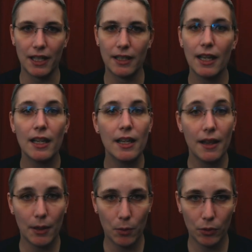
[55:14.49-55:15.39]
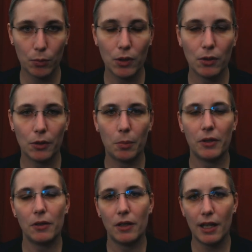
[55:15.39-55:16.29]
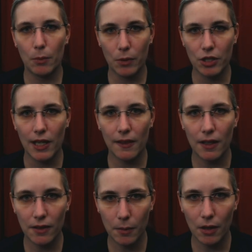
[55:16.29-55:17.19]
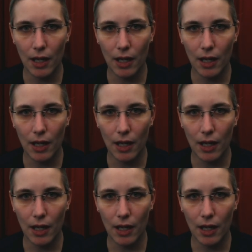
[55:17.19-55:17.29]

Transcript: And there was one Octoprint on Air which had this